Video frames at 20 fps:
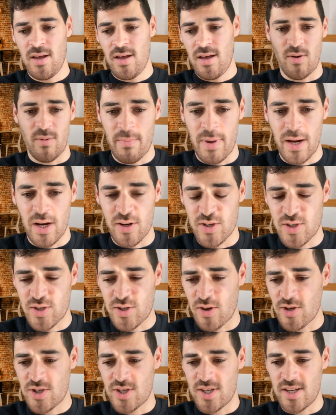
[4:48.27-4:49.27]
a better
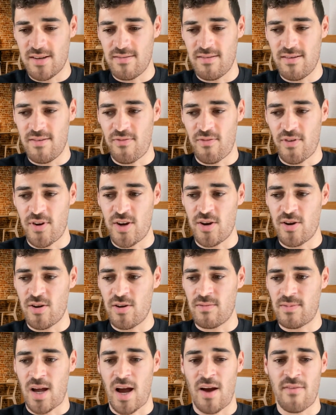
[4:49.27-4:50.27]
search and for
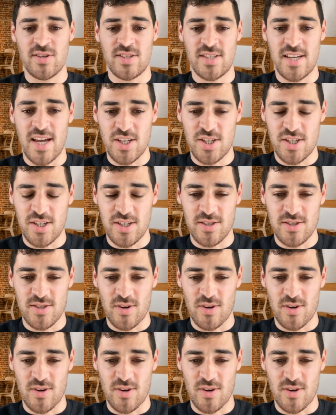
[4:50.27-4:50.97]
your conversations,